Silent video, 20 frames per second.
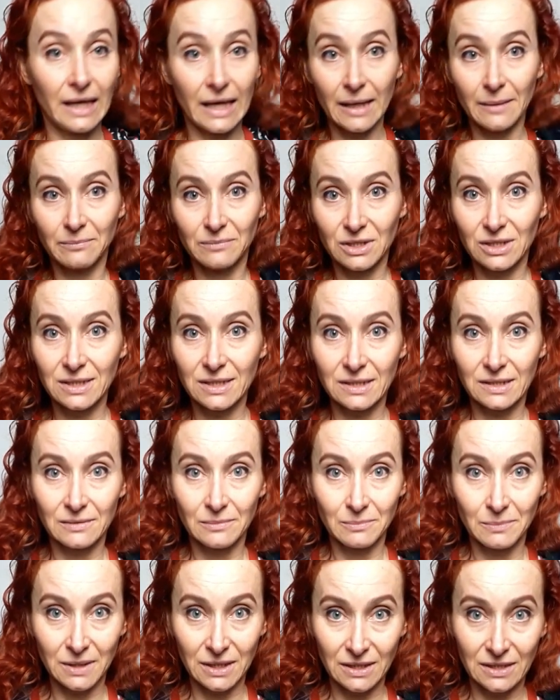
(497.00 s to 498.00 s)
hems
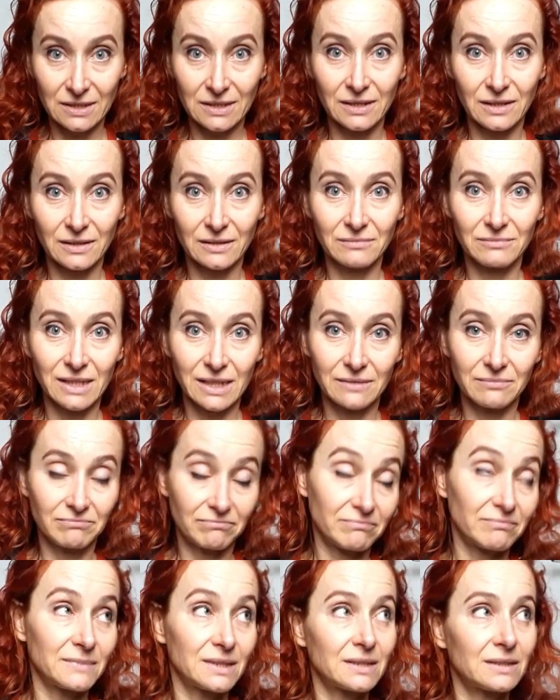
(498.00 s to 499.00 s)
because they
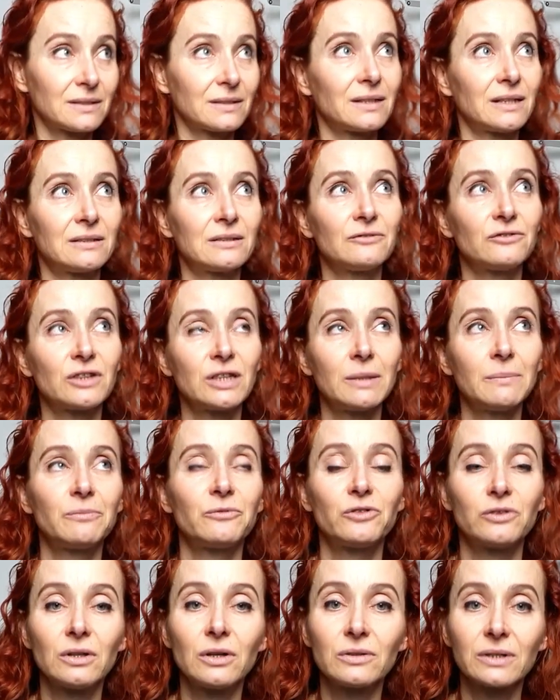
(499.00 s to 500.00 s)
kind of keep
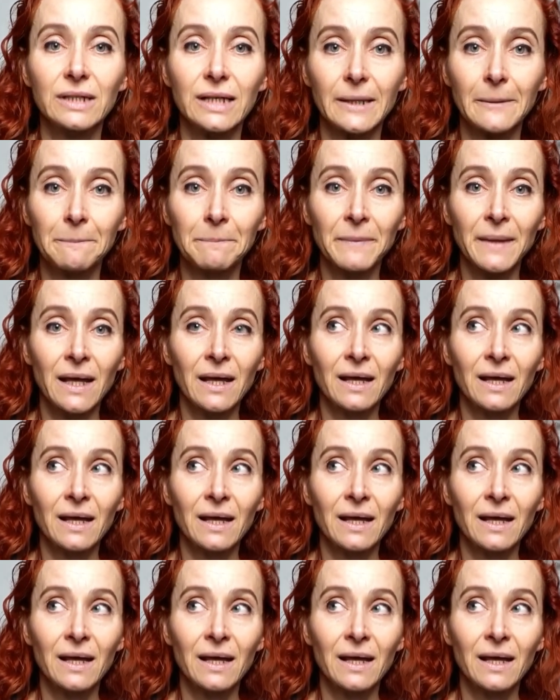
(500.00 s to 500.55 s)
for longer.